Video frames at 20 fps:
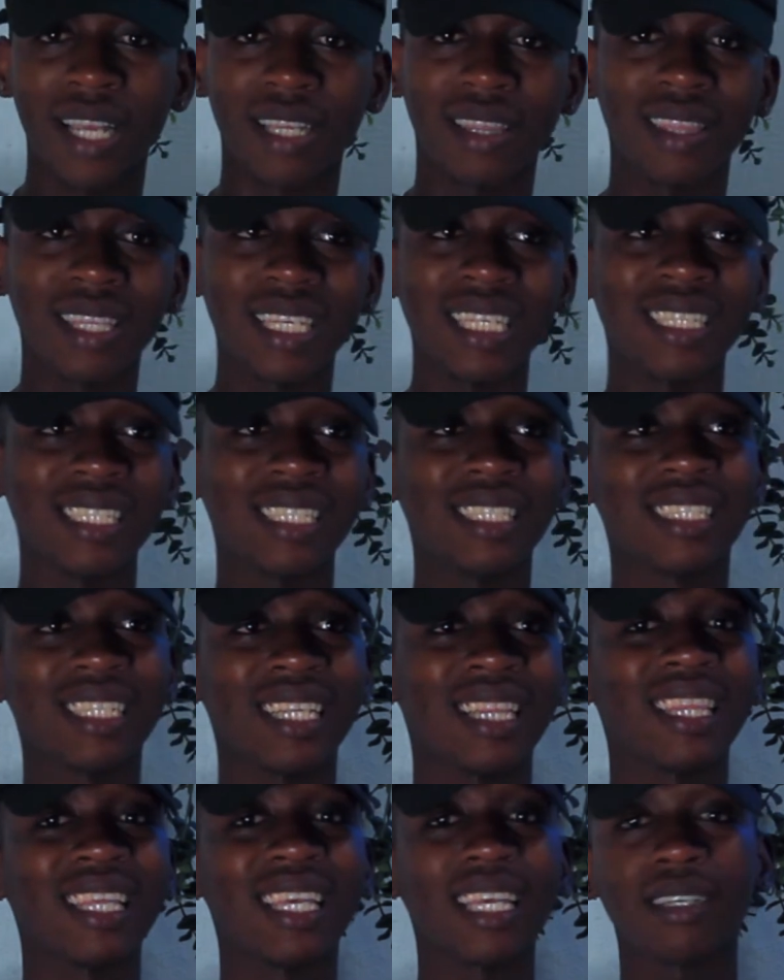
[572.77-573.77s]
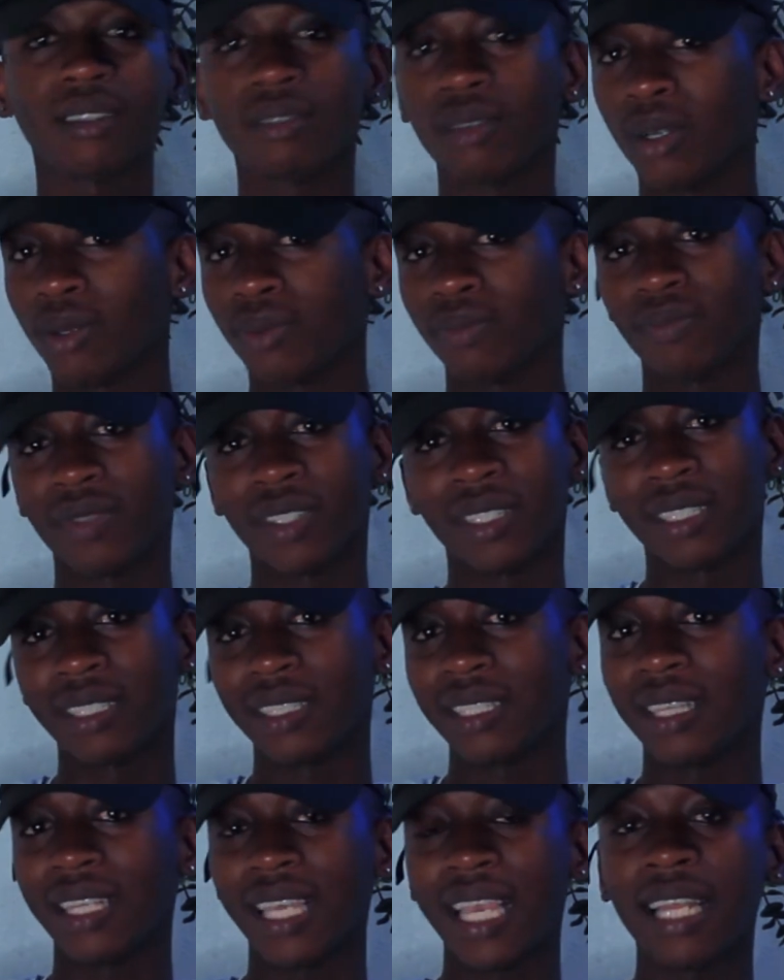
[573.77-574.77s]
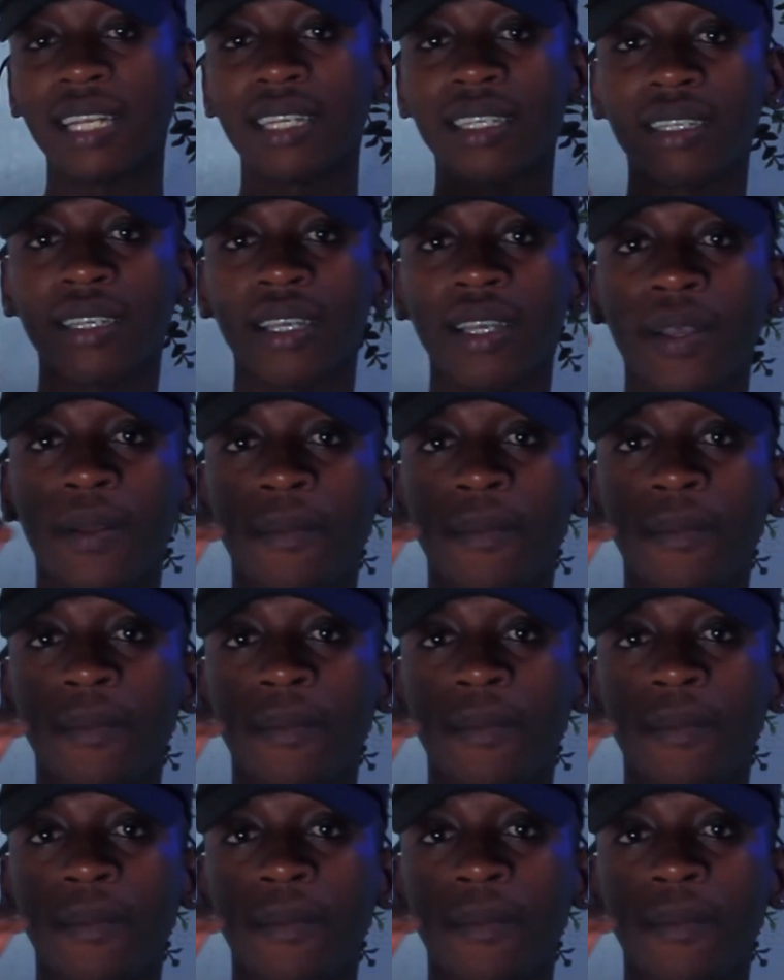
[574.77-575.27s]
I think this and that, or this and and